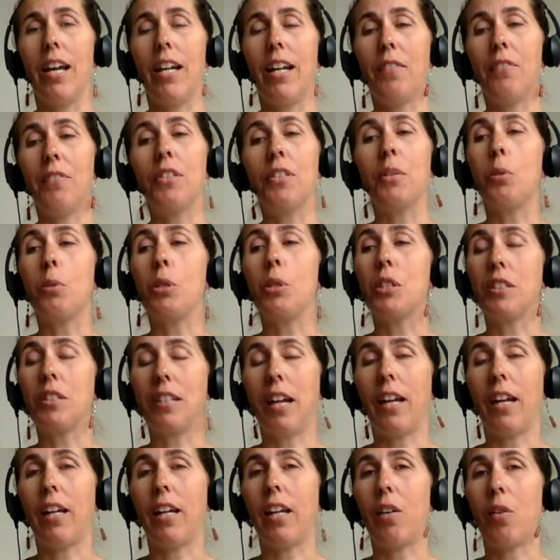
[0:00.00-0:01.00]
And if someone's
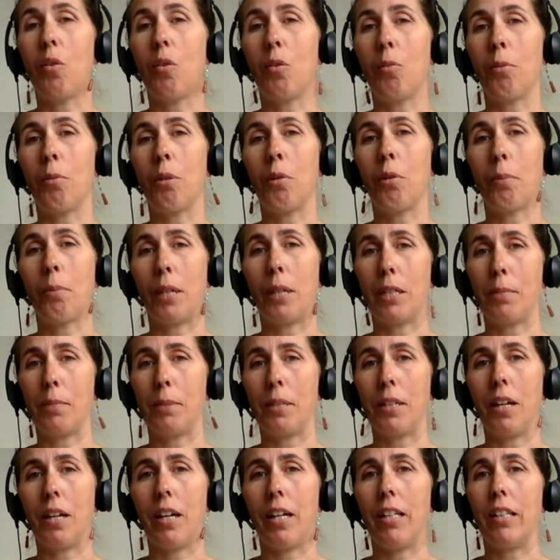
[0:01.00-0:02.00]
taking hormone
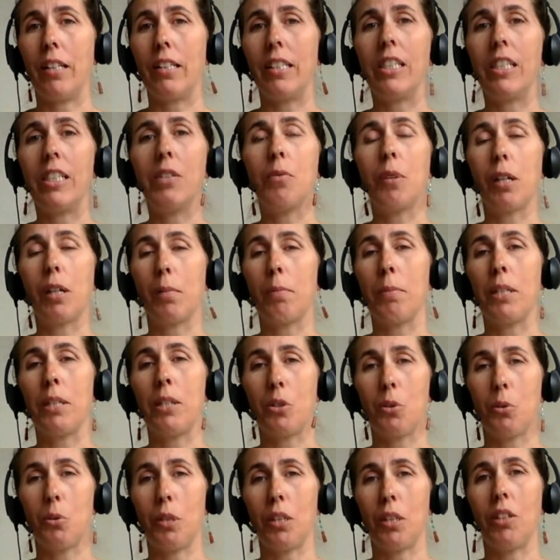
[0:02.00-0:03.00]
replacement, I at least
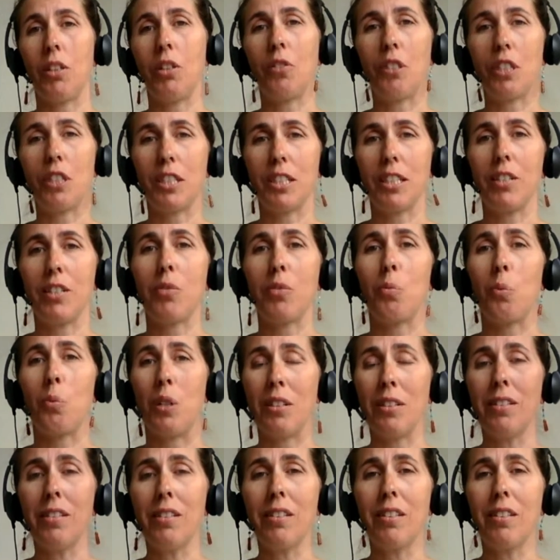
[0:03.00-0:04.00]
recommend doing the urine test
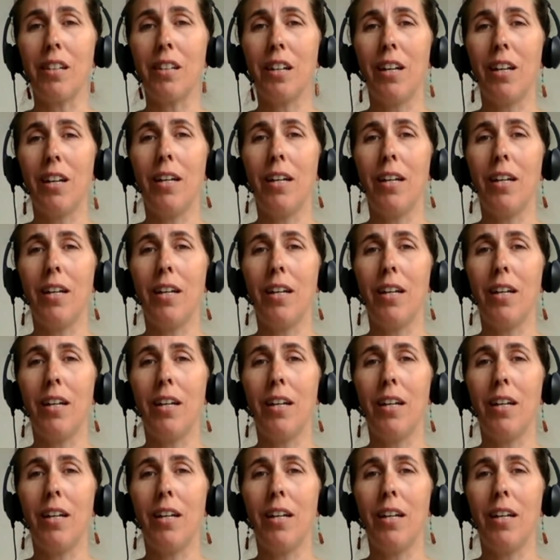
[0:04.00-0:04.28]
once,